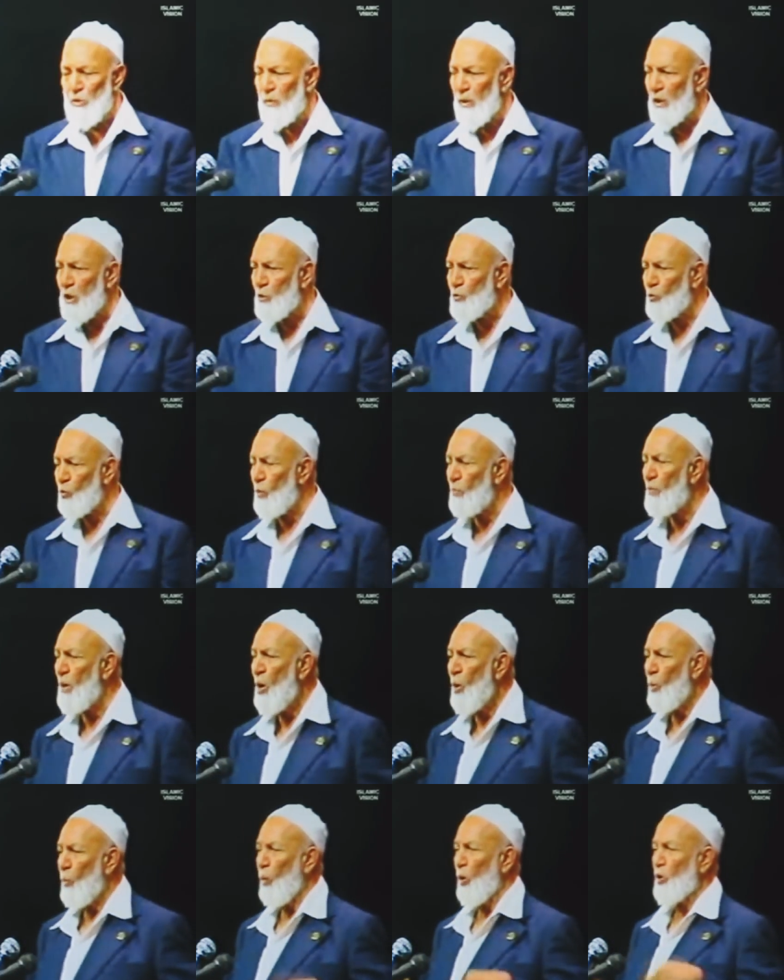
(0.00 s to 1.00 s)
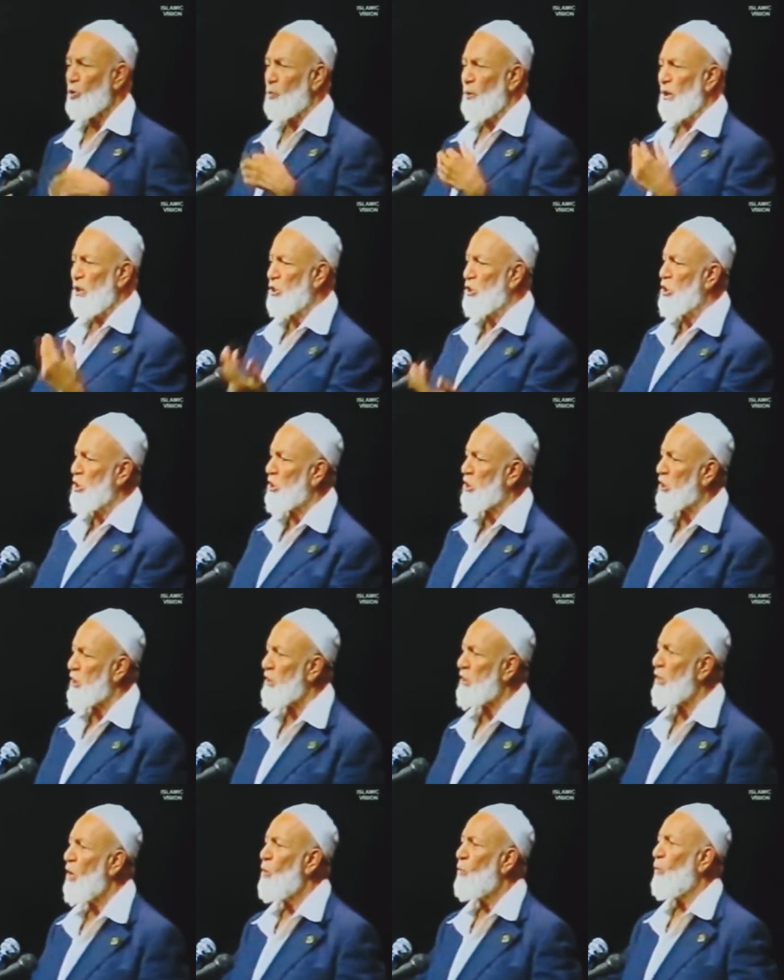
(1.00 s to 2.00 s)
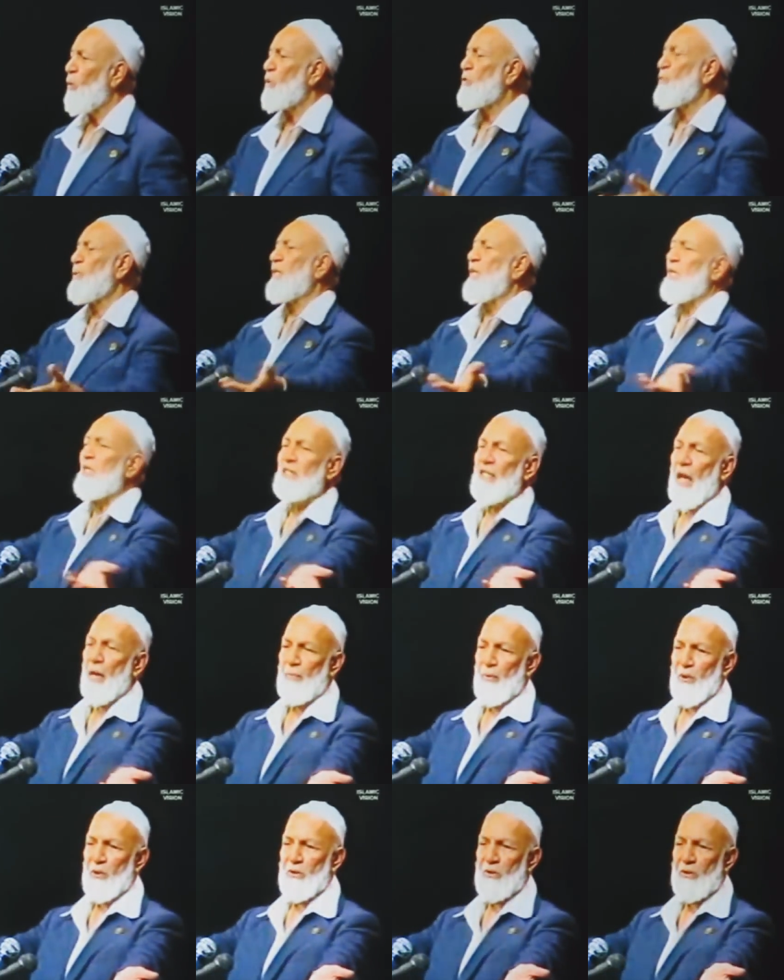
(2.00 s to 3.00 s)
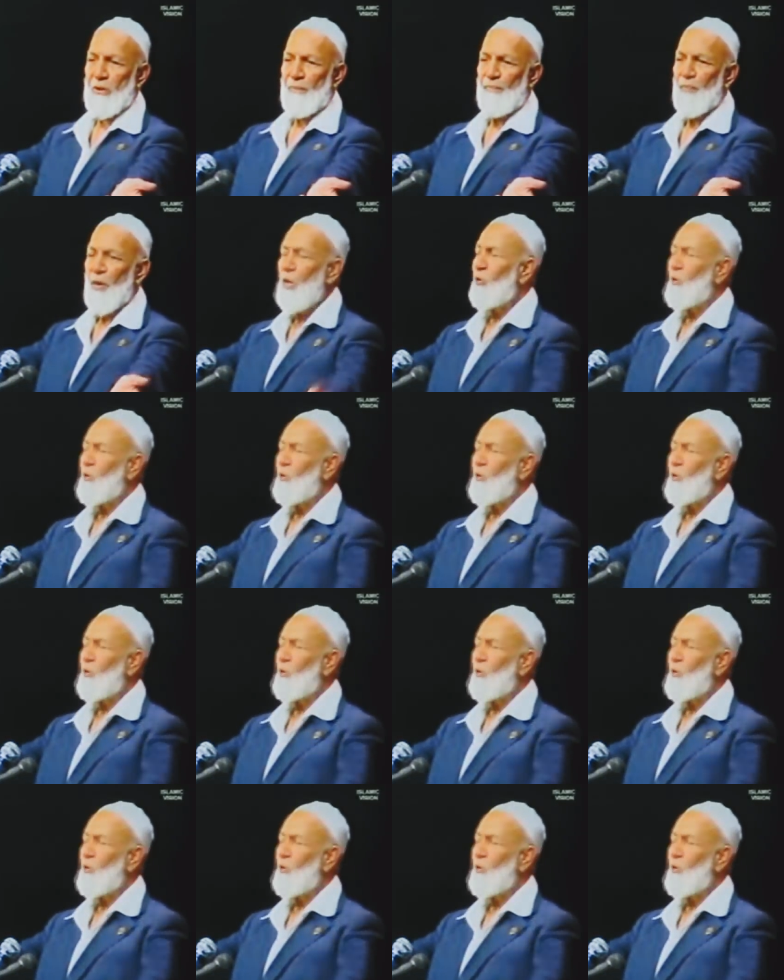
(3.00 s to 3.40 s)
his mother's womb, was with Jesus, was with the disciples.